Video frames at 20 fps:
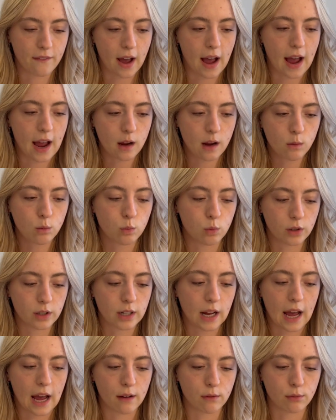I would
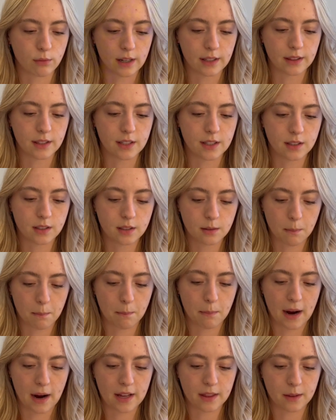have read this
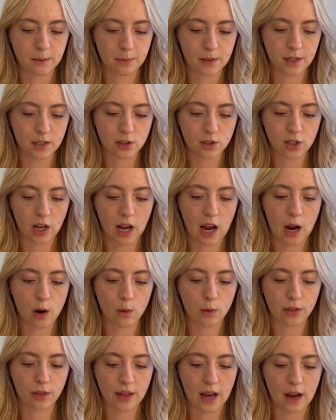by the beach, I
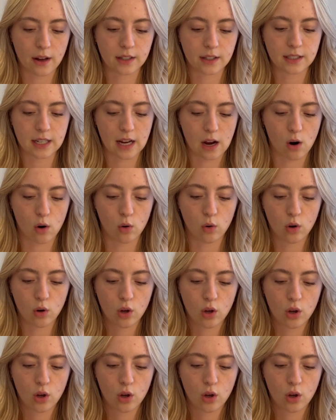without a doubt